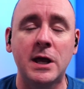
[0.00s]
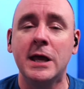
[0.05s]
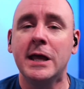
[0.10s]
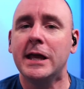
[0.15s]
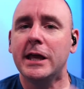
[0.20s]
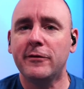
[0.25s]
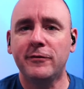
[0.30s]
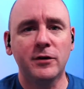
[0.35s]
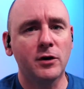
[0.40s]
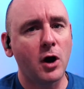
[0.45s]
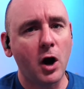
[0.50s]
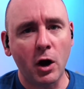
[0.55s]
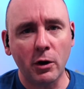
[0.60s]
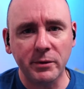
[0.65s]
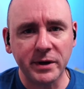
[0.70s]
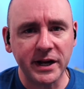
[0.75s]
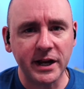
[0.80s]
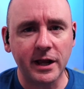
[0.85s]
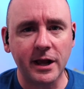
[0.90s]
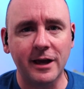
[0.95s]
If you're
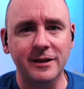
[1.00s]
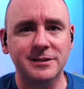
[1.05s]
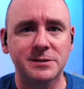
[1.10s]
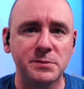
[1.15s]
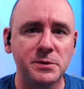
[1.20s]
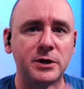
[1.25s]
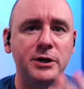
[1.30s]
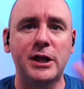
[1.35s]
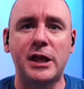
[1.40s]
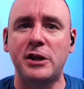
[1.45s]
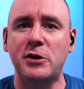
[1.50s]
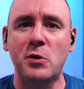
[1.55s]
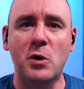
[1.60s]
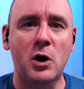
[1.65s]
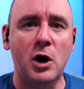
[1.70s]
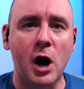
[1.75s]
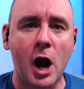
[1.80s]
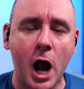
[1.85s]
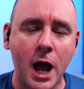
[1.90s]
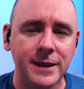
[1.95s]
already a customer and you
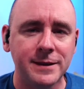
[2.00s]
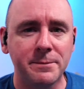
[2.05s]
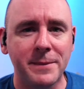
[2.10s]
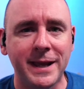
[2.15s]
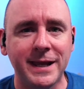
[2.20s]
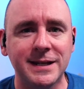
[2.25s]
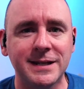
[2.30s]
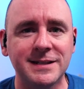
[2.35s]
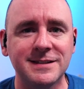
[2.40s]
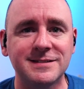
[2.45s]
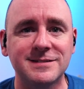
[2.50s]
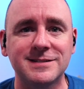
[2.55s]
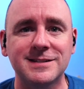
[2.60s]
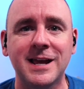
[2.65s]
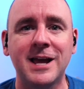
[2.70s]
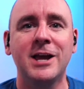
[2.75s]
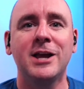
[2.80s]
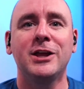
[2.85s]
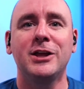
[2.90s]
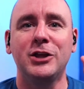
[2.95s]
are on maintenance,
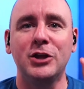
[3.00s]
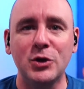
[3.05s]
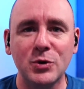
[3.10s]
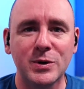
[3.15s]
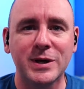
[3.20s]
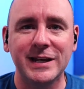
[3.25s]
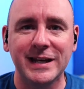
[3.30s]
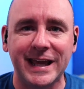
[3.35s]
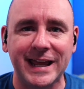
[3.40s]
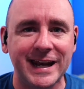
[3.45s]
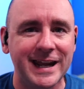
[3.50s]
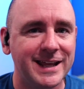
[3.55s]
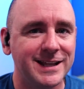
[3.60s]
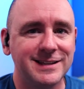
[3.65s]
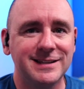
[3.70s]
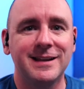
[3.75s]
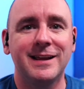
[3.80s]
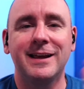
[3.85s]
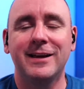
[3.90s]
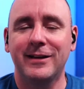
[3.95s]
you can get it.
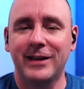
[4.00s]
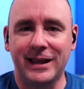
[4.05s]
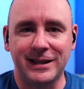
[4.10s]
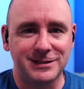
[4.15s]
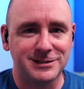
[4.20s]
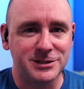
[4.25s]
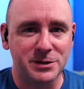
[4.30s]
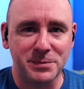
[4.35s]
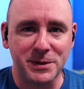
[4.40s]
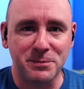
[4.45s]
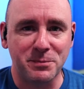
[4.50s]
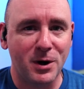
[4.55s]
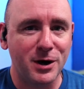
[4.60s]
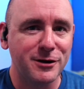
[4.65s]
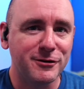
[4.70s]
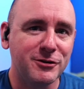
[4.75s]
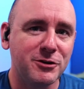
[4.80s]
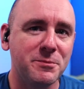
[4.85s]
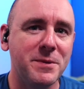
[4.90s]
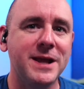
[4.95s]
It should be part of
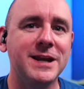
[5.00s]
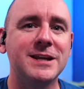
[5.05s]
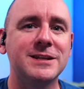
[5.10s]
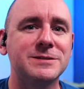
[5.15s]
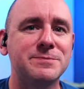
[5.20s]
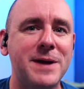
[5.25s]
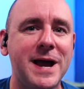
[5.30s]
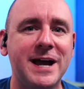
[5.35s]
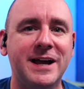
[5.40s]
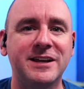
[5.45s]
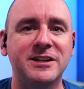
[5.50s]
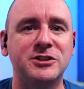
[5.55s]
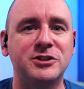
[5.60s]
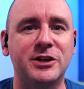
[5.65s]
your maintenance package.